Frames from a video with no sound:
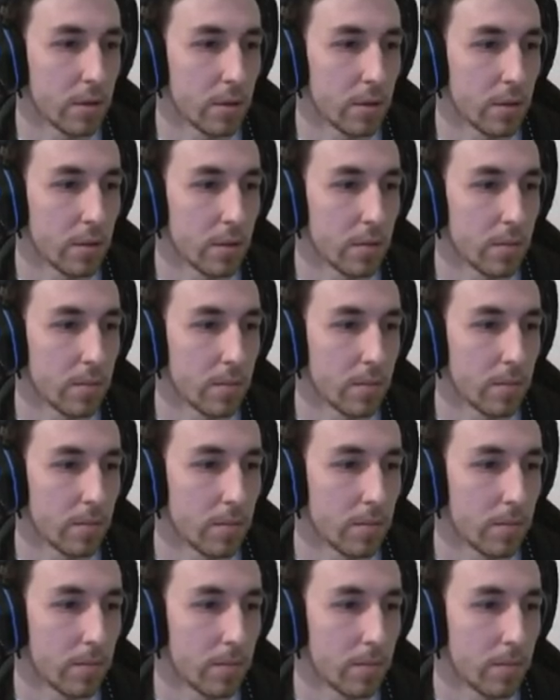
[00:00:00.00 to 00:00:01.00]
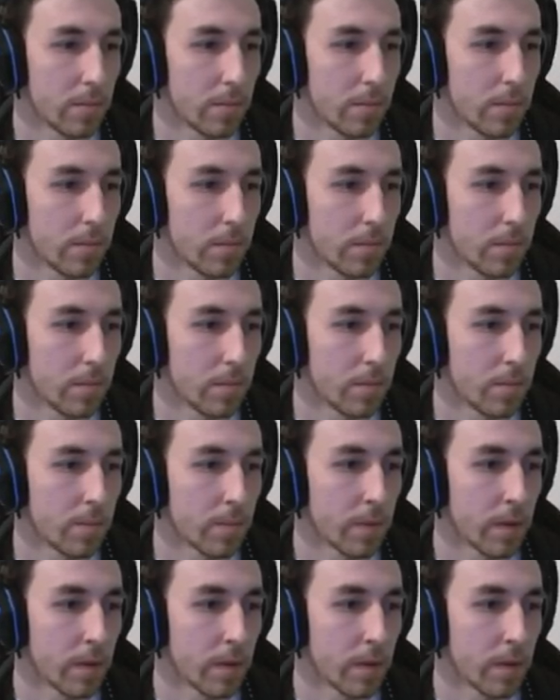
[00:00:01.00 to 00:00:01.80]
(no one is talking)